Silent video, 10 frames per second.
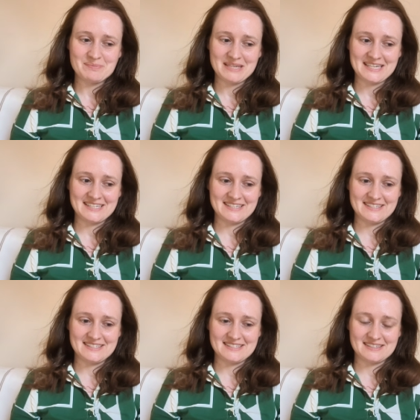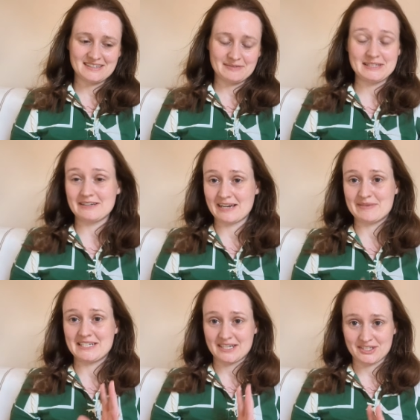because I went to go get
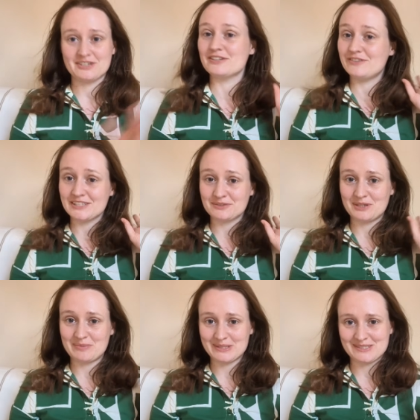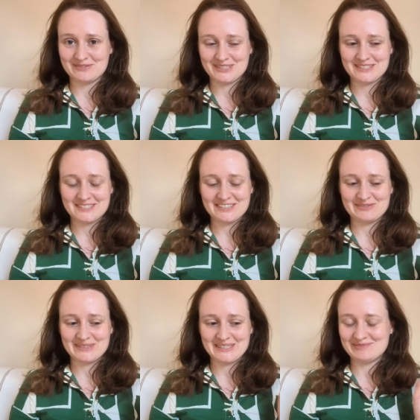my tattoo. So first of all, I'll put some footage in of
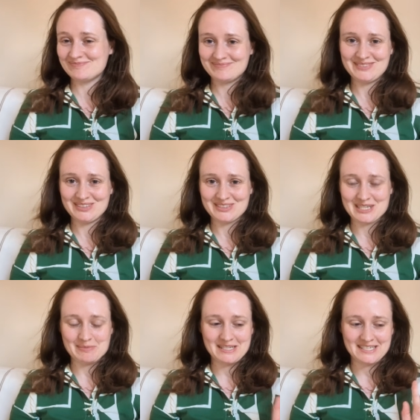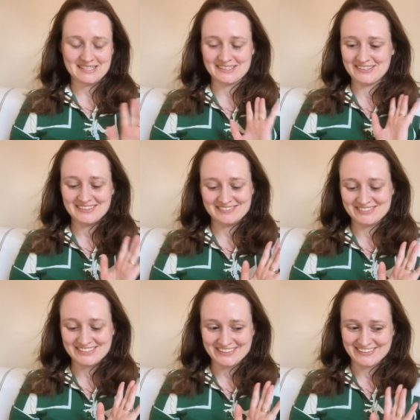my new sheepy tattoo. I'm
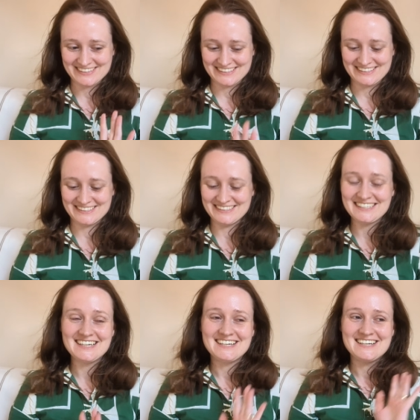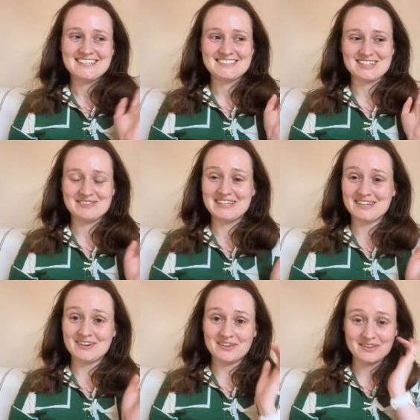so excited. So I went
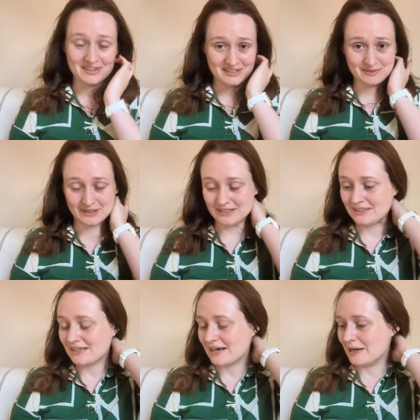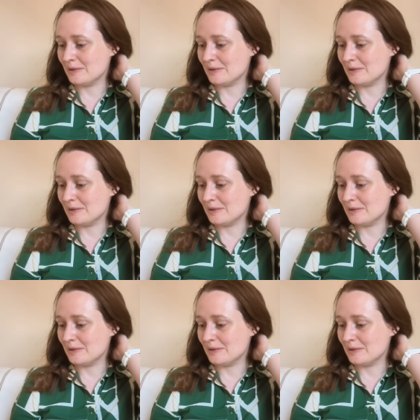and got this one